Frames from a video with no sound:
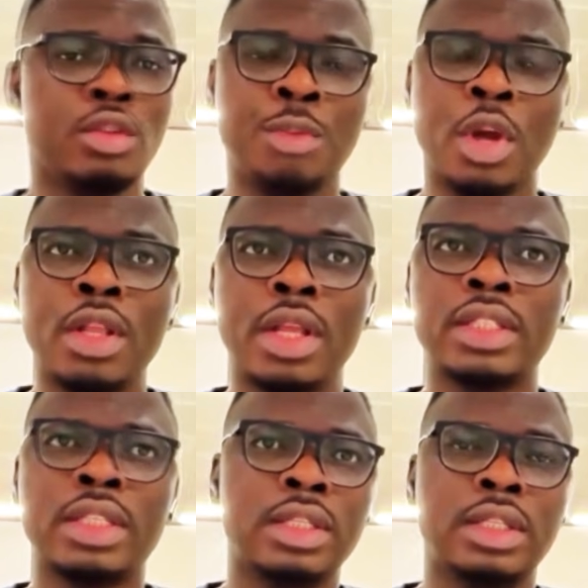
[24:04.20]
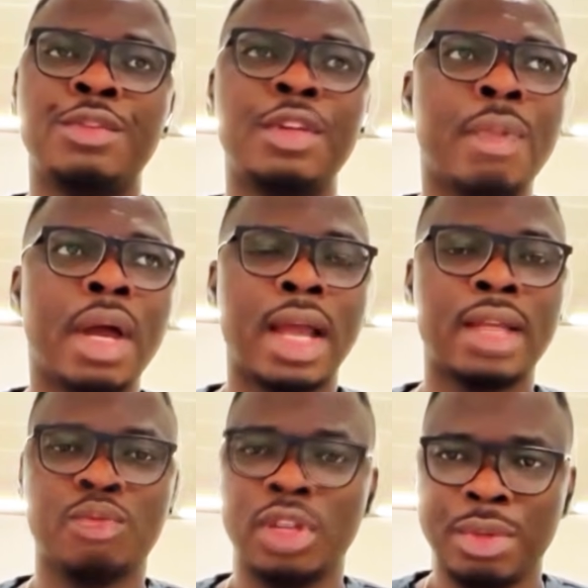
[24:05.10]
To be honest, the feedback
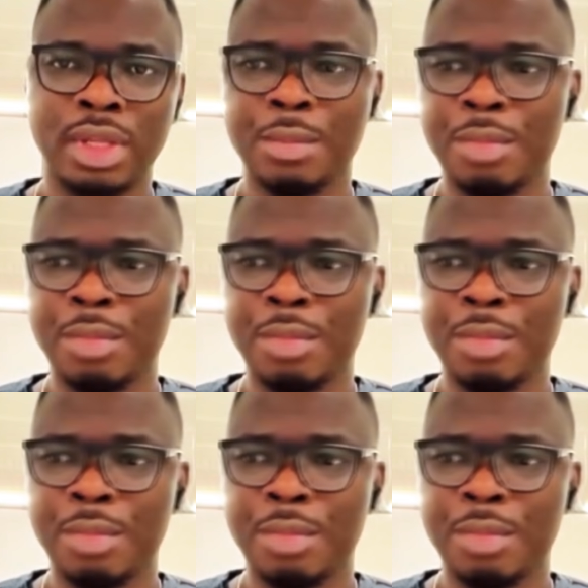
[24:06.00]
has really been